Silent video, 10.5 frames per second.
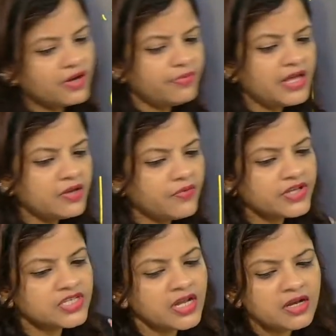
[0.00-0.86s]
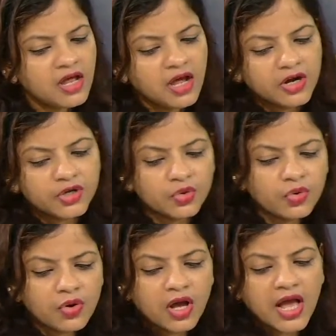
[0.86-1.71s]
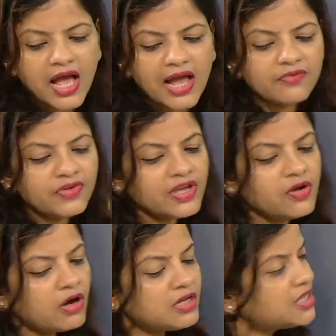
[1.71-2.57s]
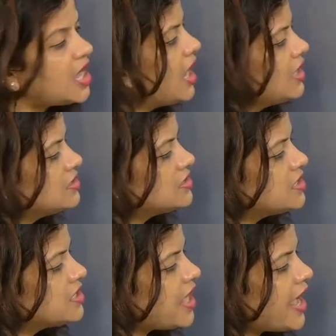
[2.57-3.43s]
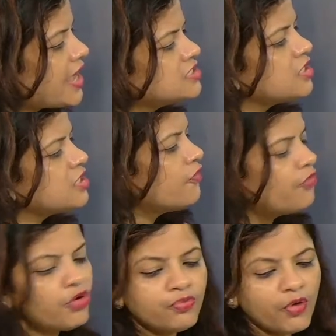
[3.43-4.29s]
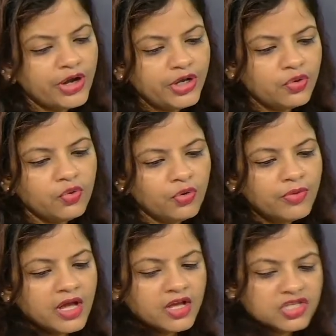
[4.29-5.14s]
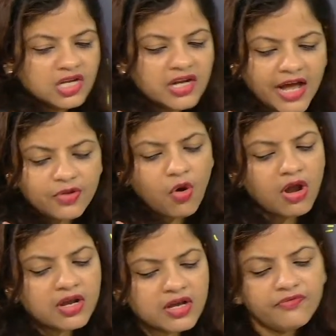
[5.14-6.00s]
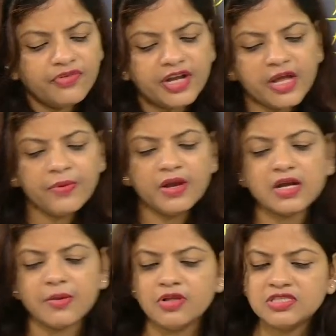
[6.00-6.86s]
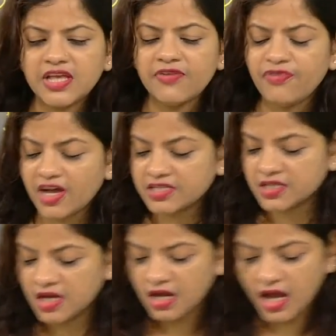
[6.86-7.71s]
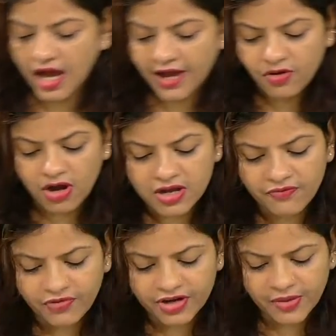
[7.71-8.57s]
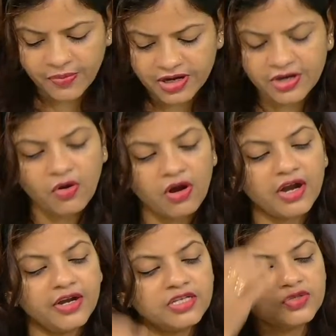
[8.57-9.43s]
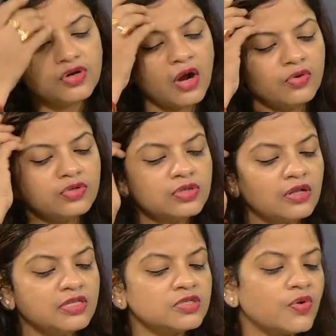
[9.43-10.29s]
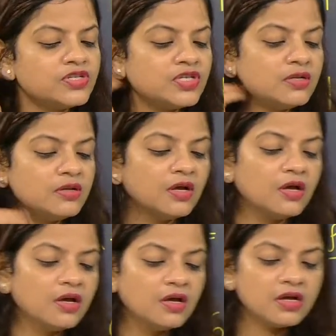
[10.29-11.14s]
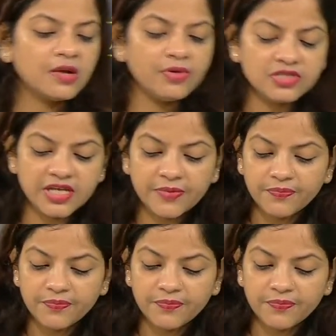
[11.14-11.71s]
by equation 2 and we got the answer as 4.2 ohm. Children, are you all comfortable? Come on, say fast. Are you all comfortable? Did you all understood how to solve this question? Come on, say.